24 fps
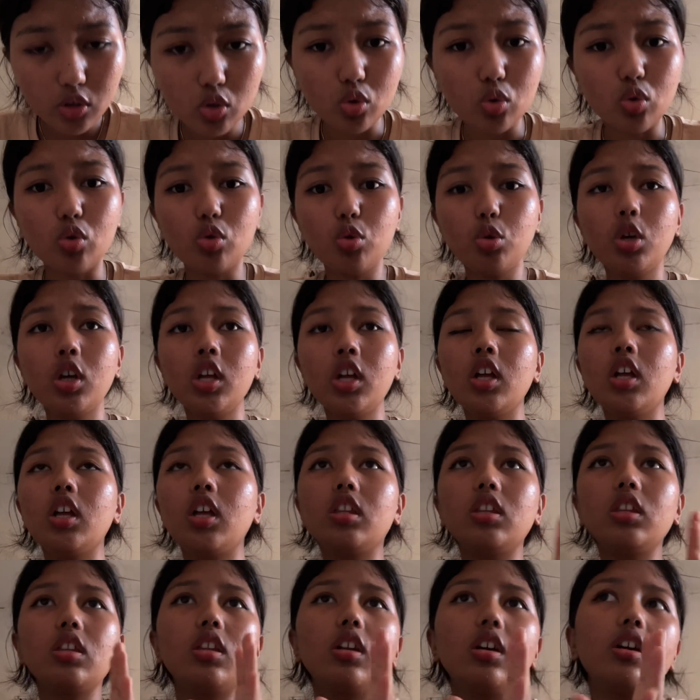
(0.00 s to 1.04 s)
So
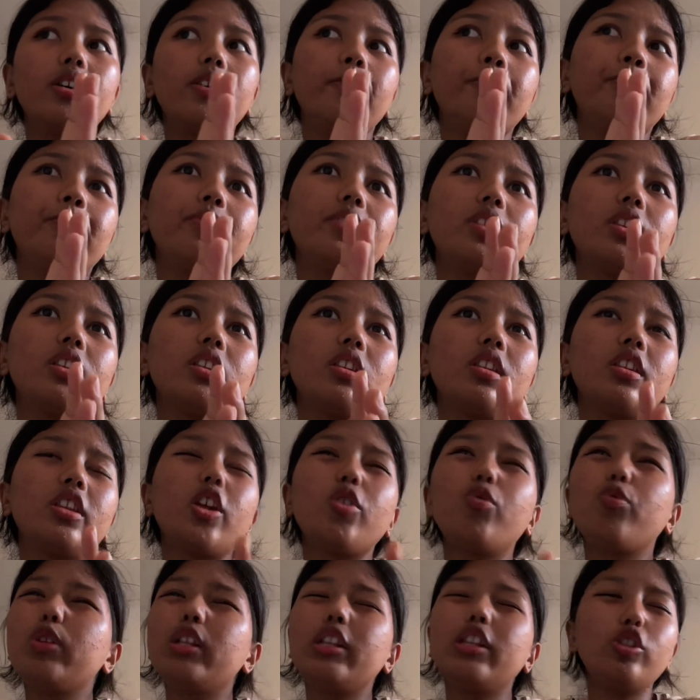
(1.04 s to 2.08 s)
there
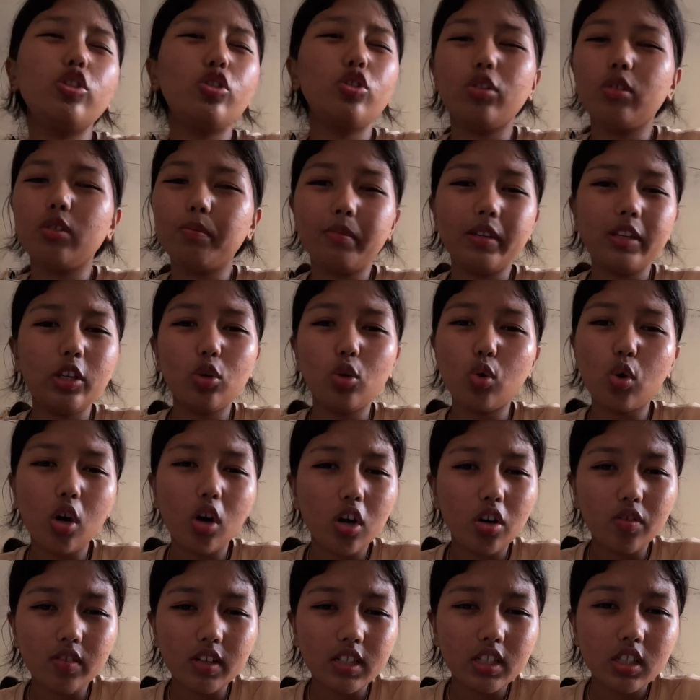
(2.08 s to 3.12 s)
will be no
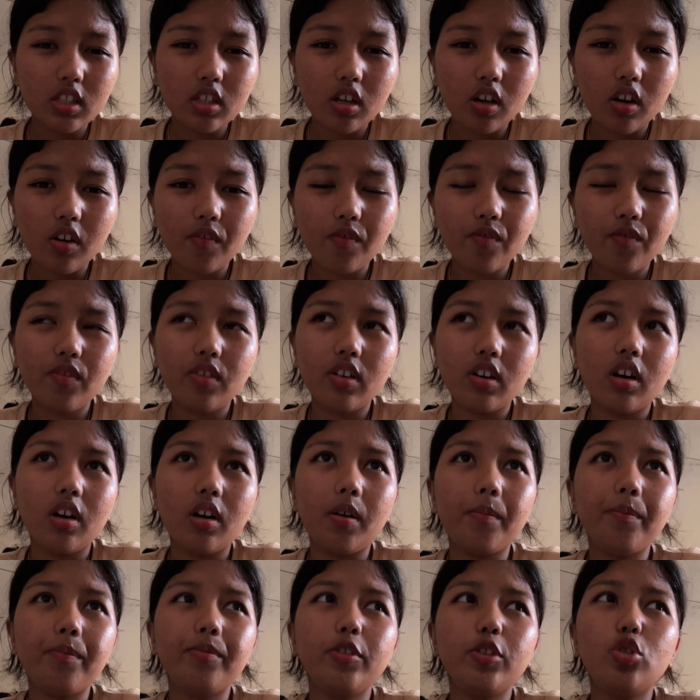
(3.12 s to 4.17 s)
occurrence of
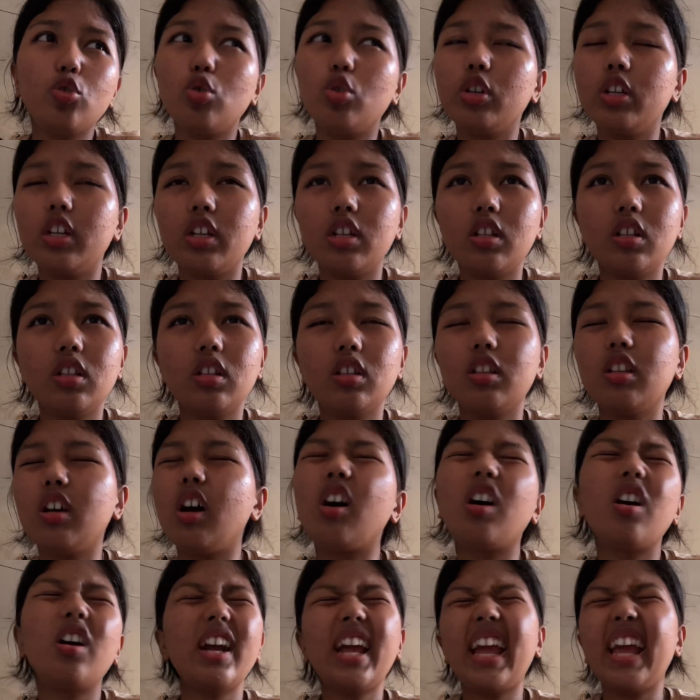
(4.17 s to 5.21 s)
duodenal
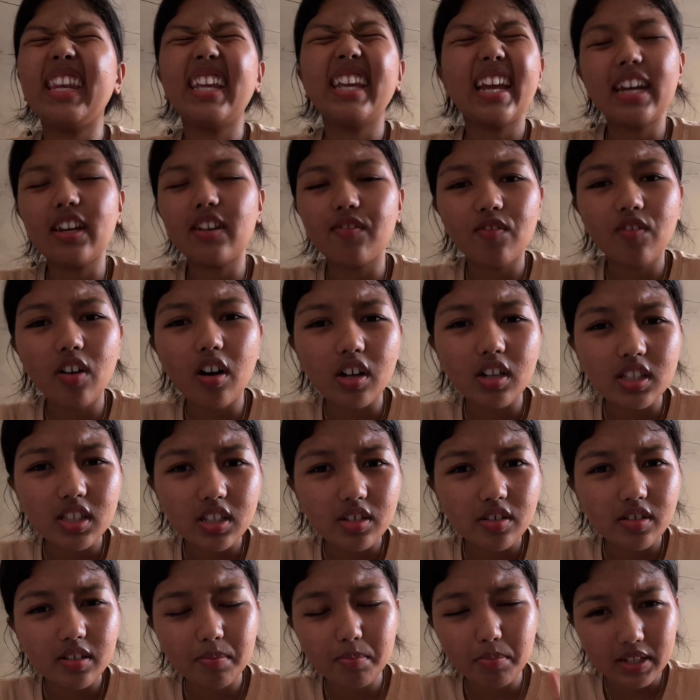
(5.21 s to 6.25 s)
or any kind of ulcer
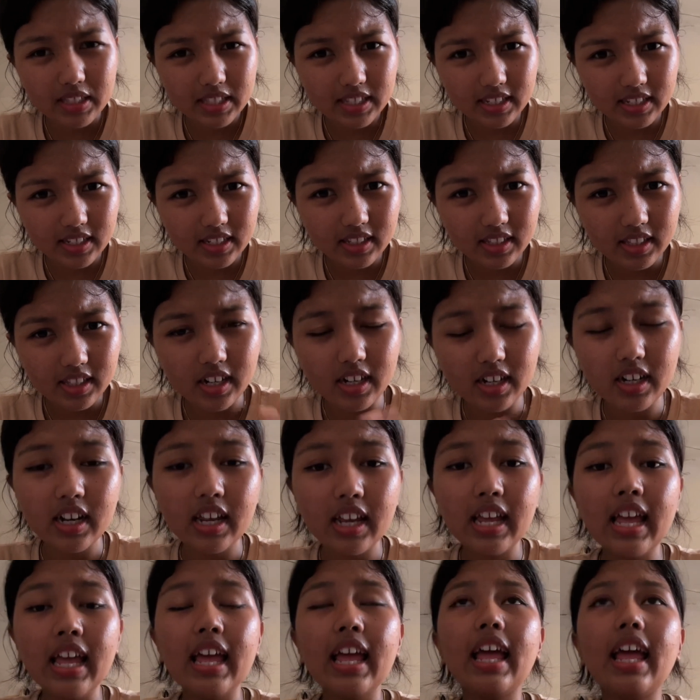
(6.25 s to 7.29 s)
present in there.
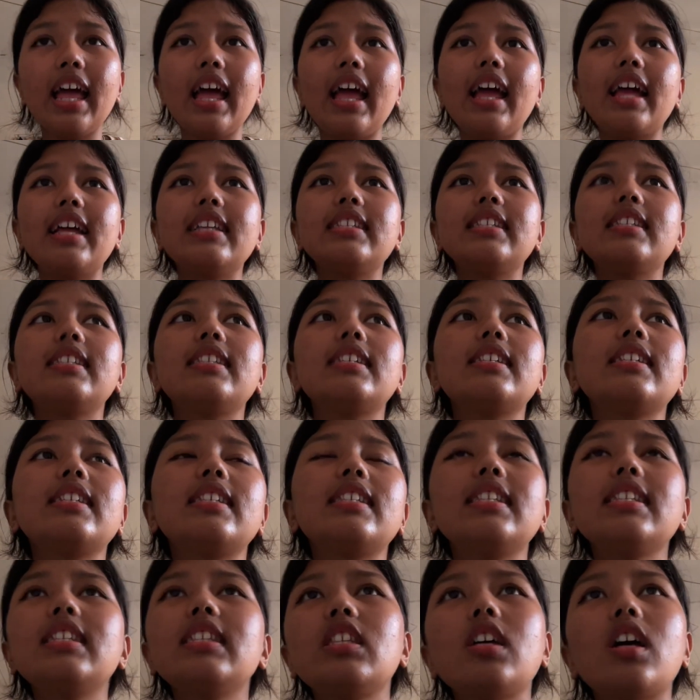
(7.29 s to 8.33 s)
And
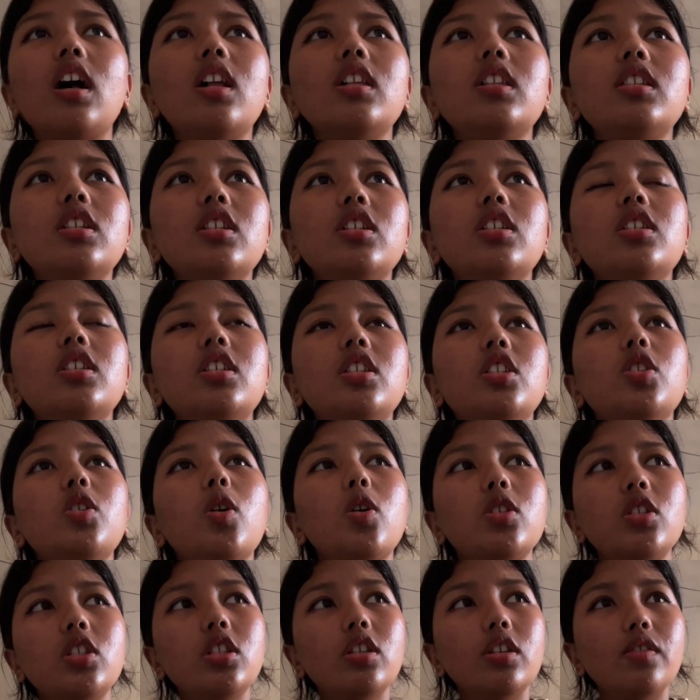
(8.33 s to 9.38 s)
since ulcer does
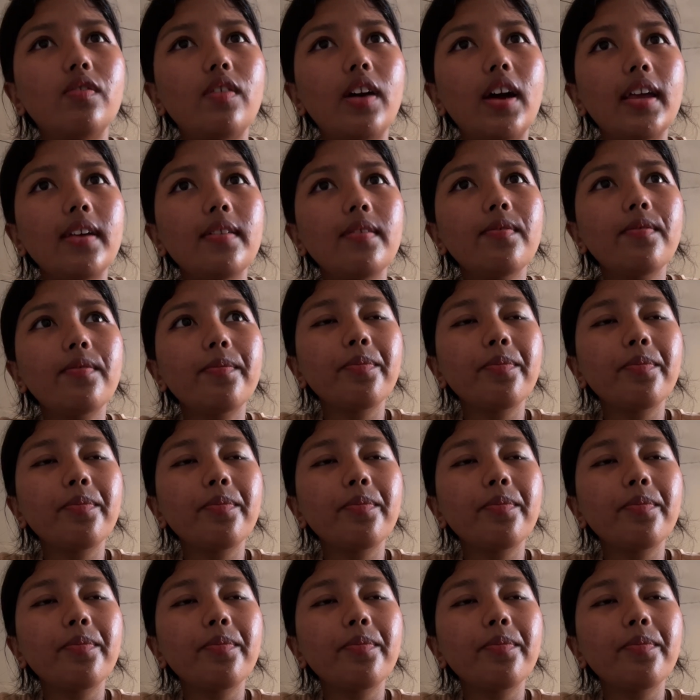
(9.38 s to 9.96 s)
not survive,